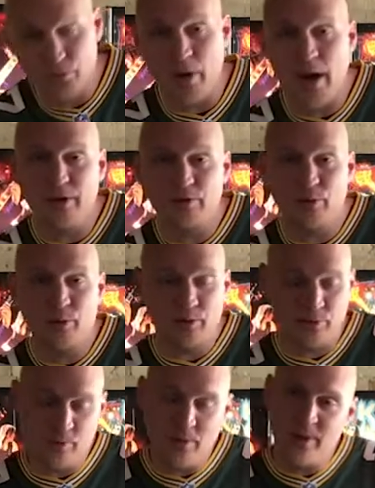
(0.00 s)
is Riot
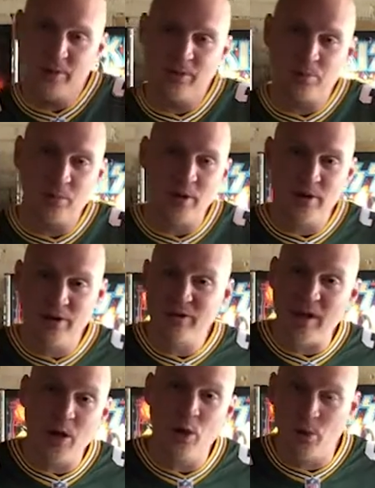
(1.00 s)
Juice from Hidden Springs
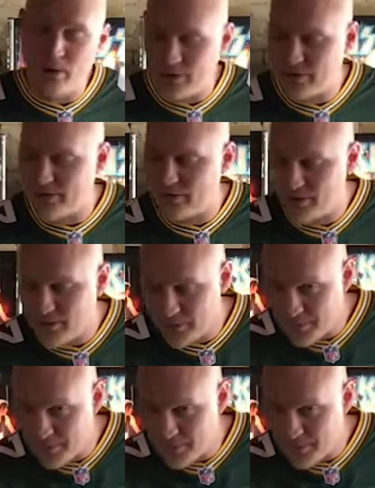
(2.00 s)
Aleworks.